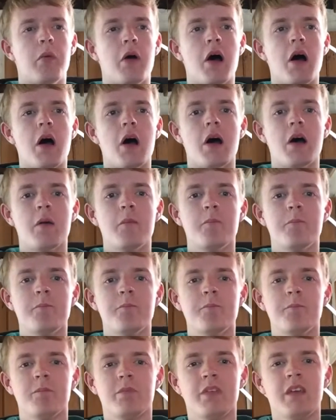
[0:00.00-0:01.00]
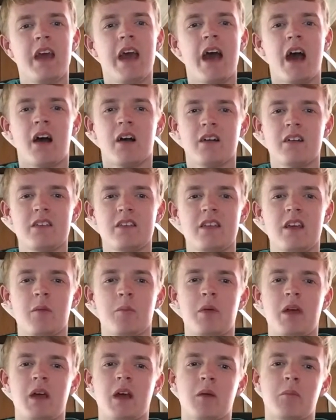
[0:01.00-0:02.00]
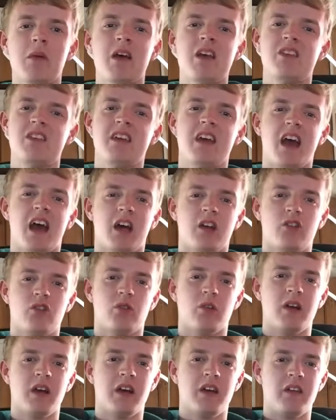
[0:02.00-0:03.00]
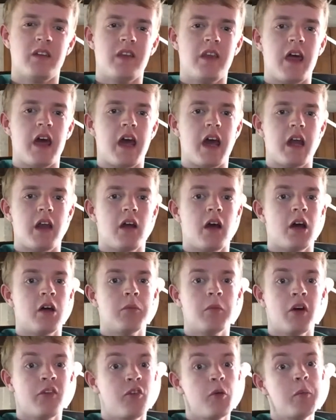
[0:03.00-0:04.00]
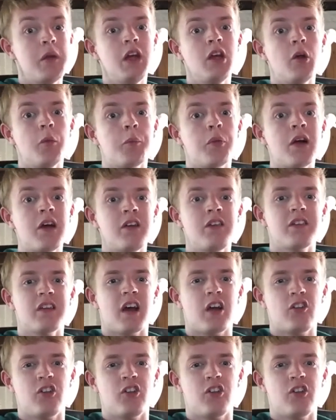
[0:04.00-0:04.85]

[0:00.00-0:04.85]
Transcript: But, I can see it being a Messi hat-trick, and then a Firmino brace,